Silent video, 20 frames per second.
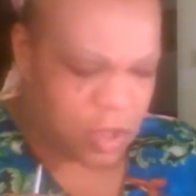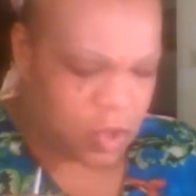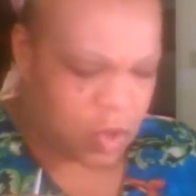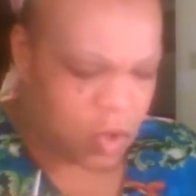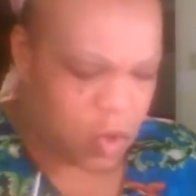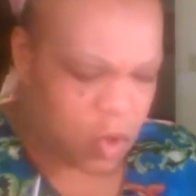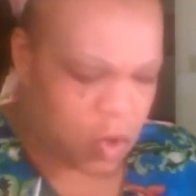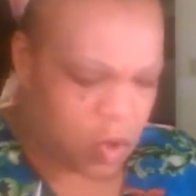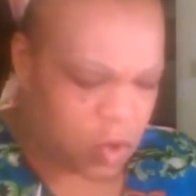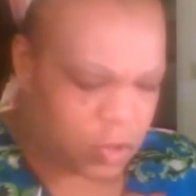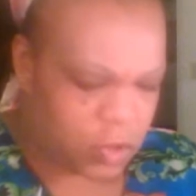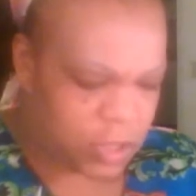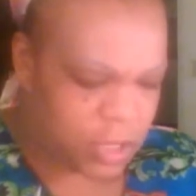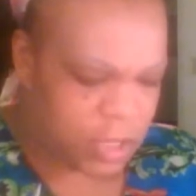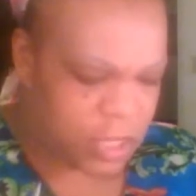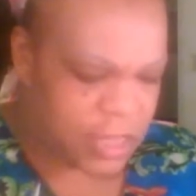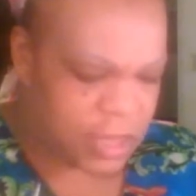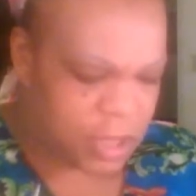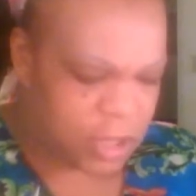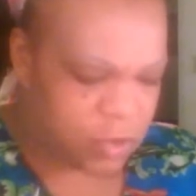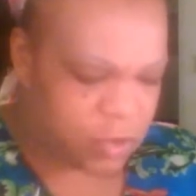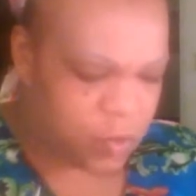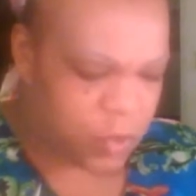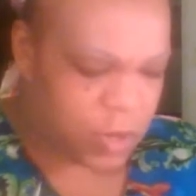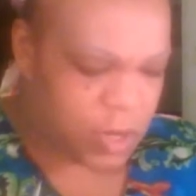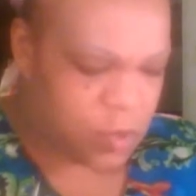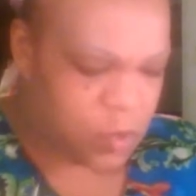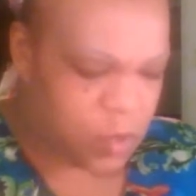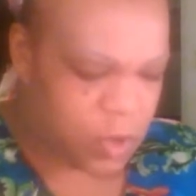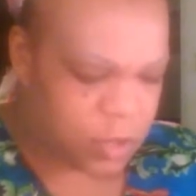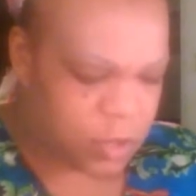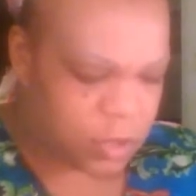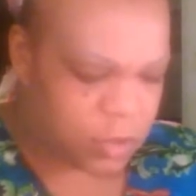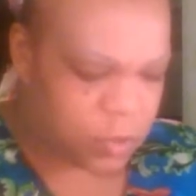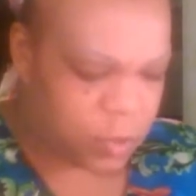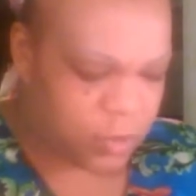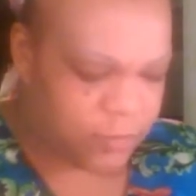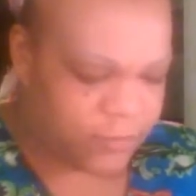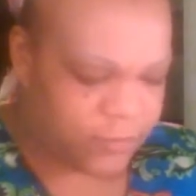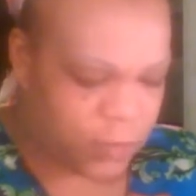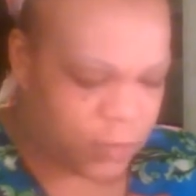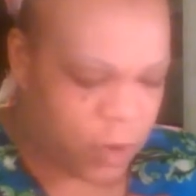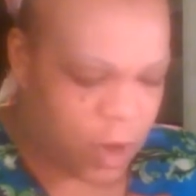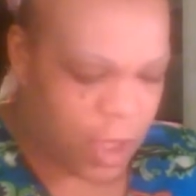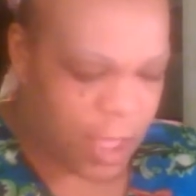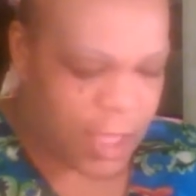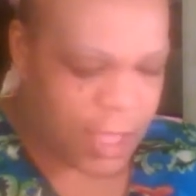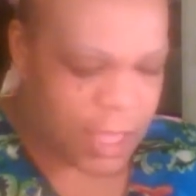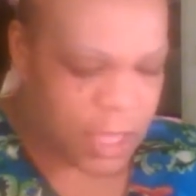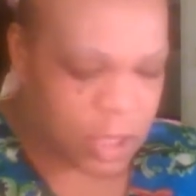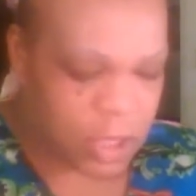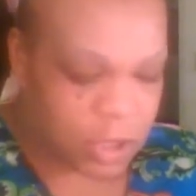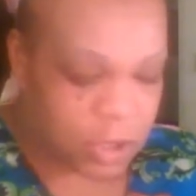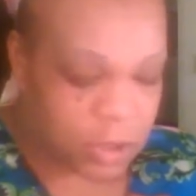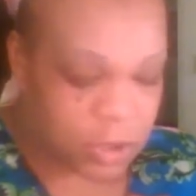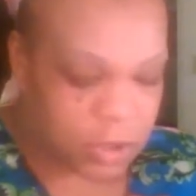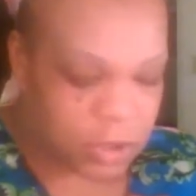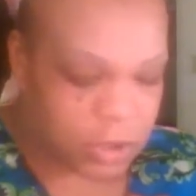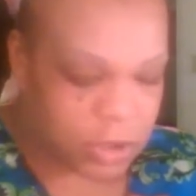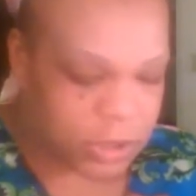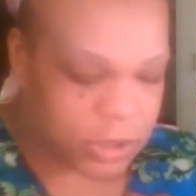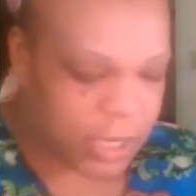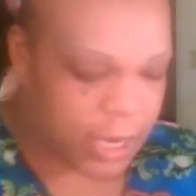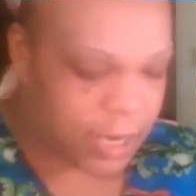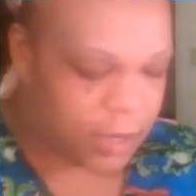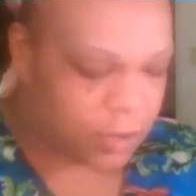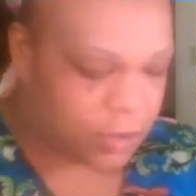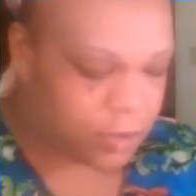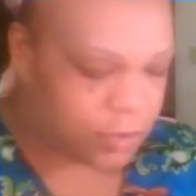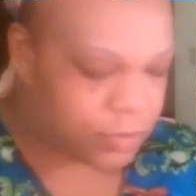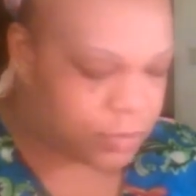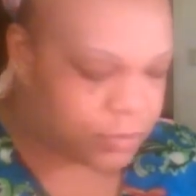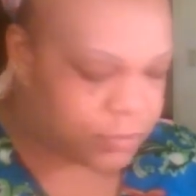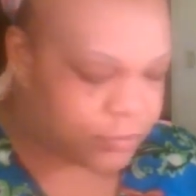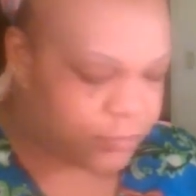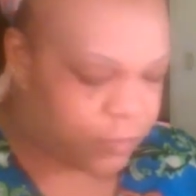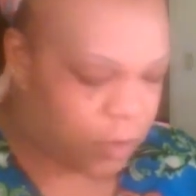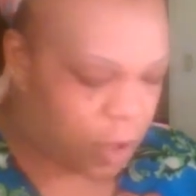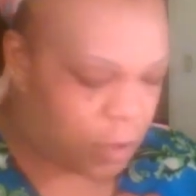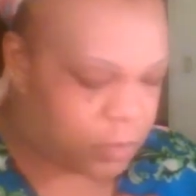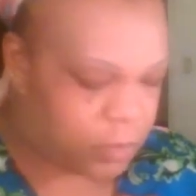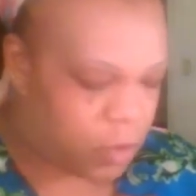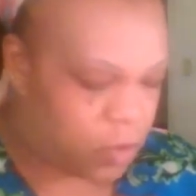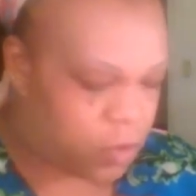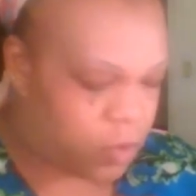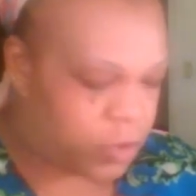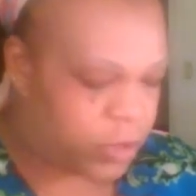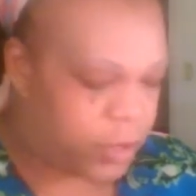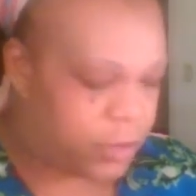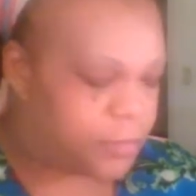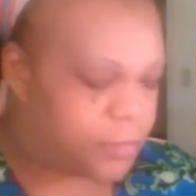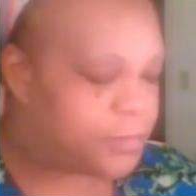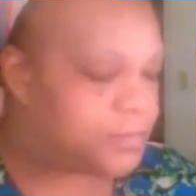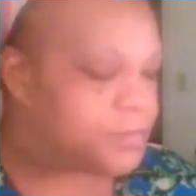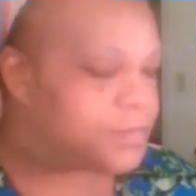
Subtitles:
called the 2124 Angle Shader from Low Cornell.